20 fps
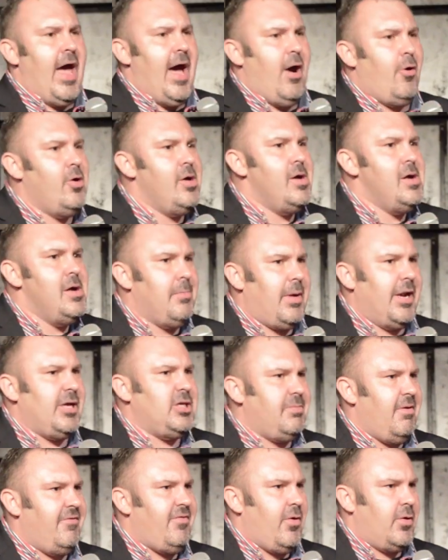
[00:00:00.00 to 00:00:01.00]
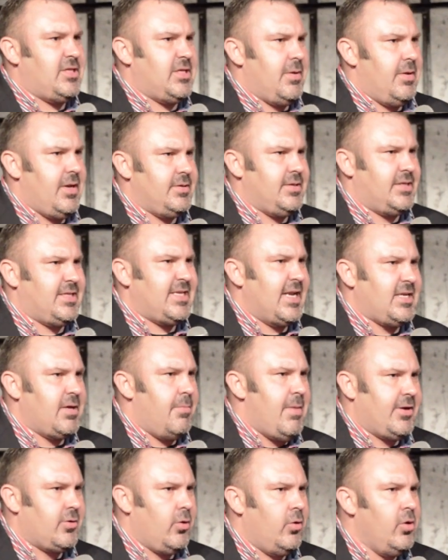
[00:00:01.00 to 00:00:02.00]
now, but I used to be very
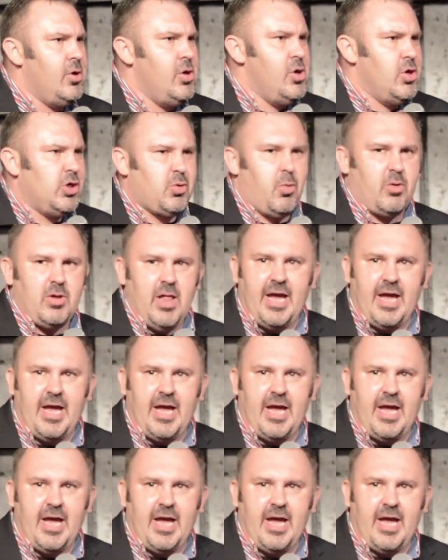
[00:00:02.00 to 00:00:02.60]
sentimental to where